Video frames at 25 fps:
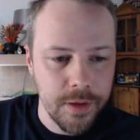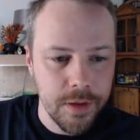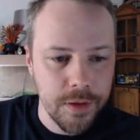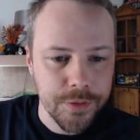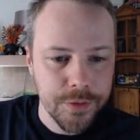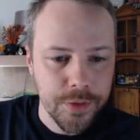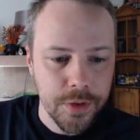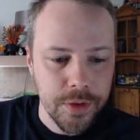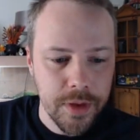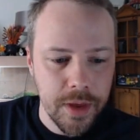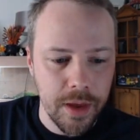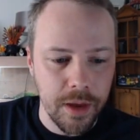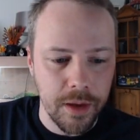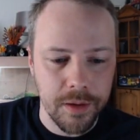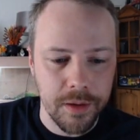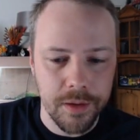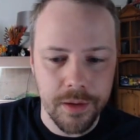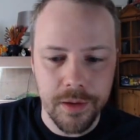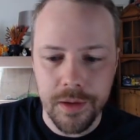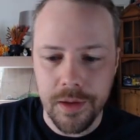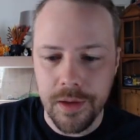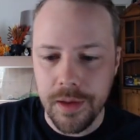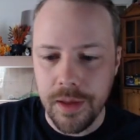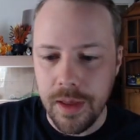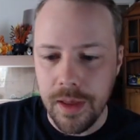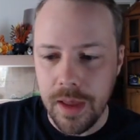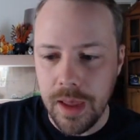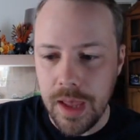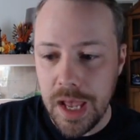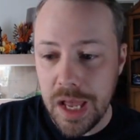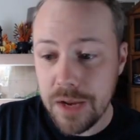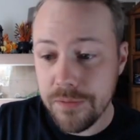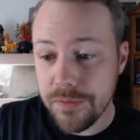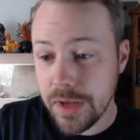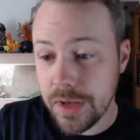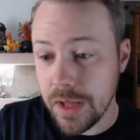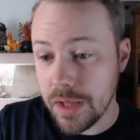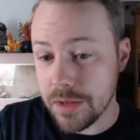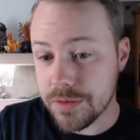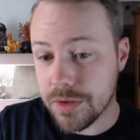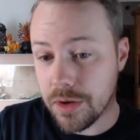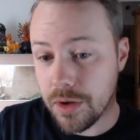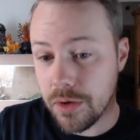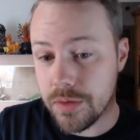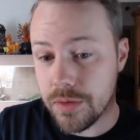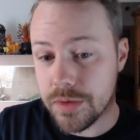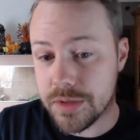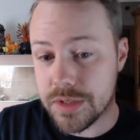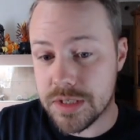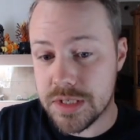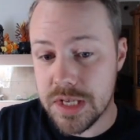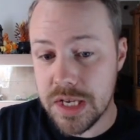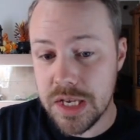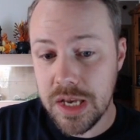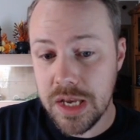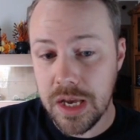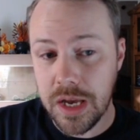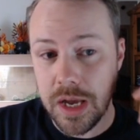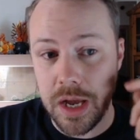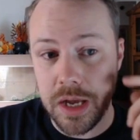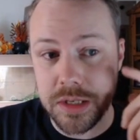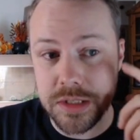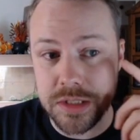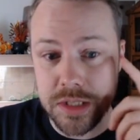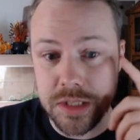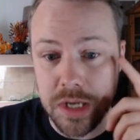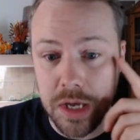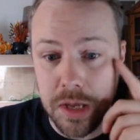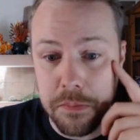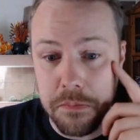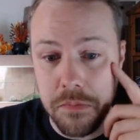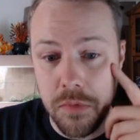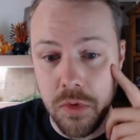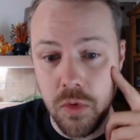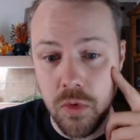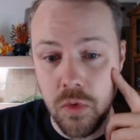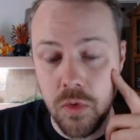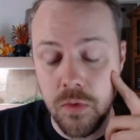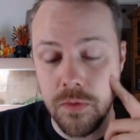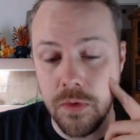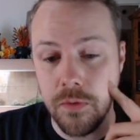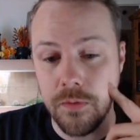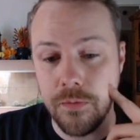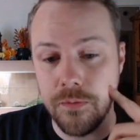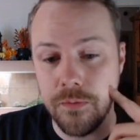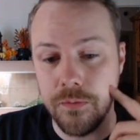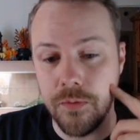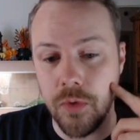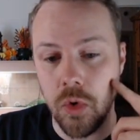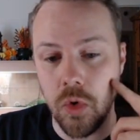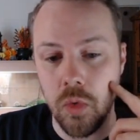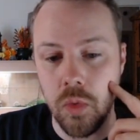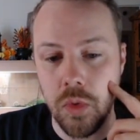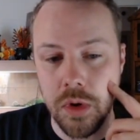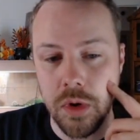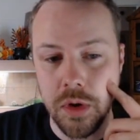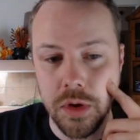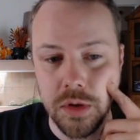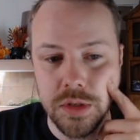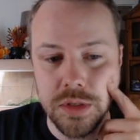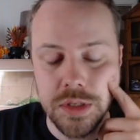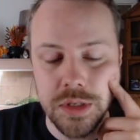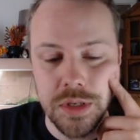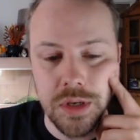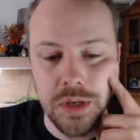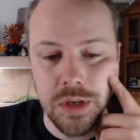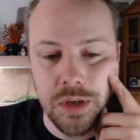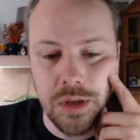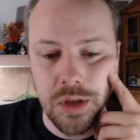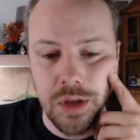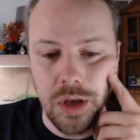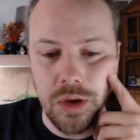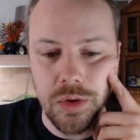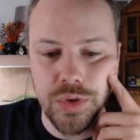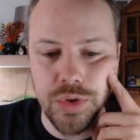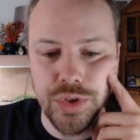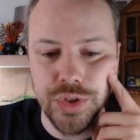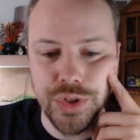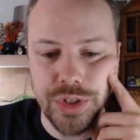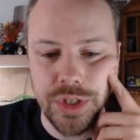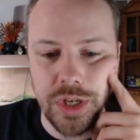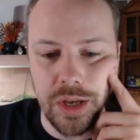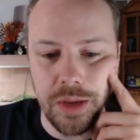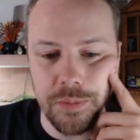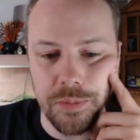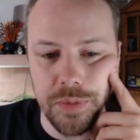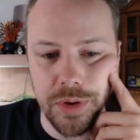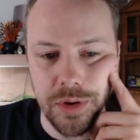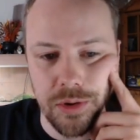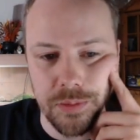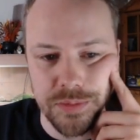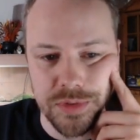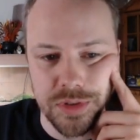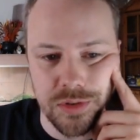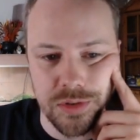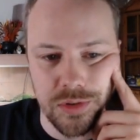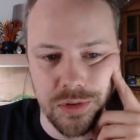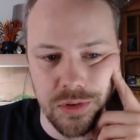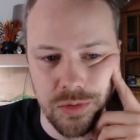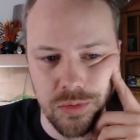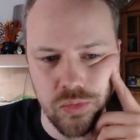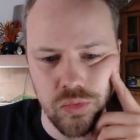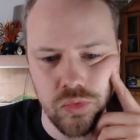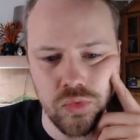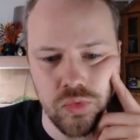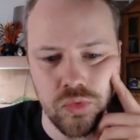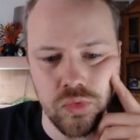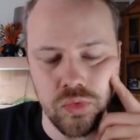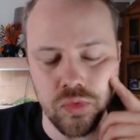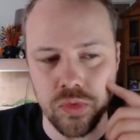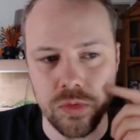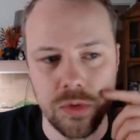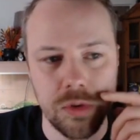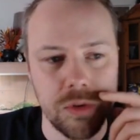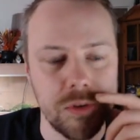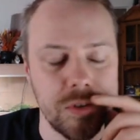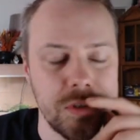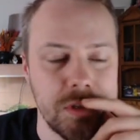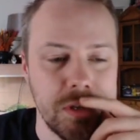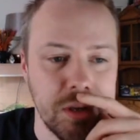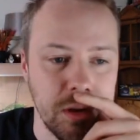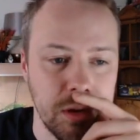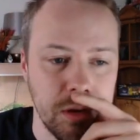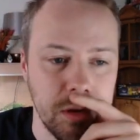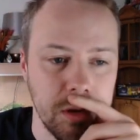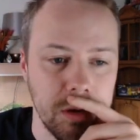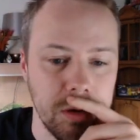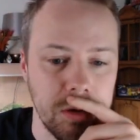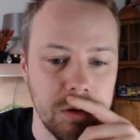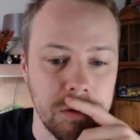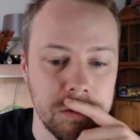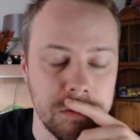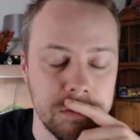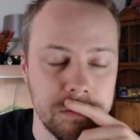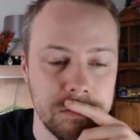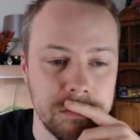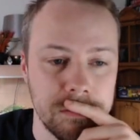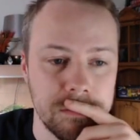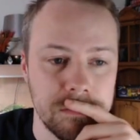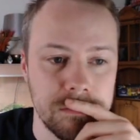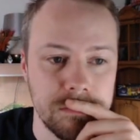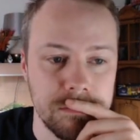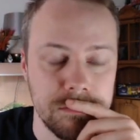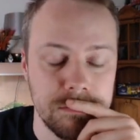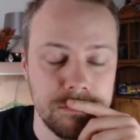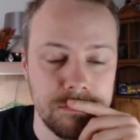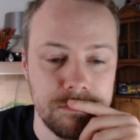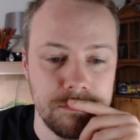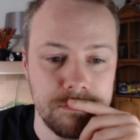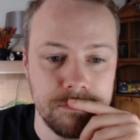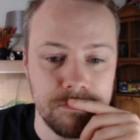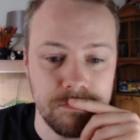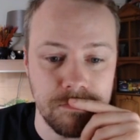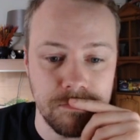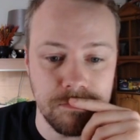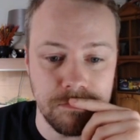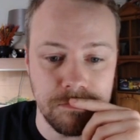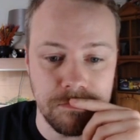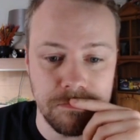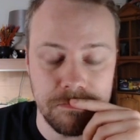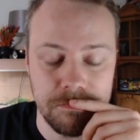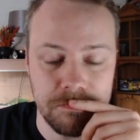So yeah, anything else going to go into C as I move forward? Oh shit, Panopticon. Ooh, where are they going to go? Mmm.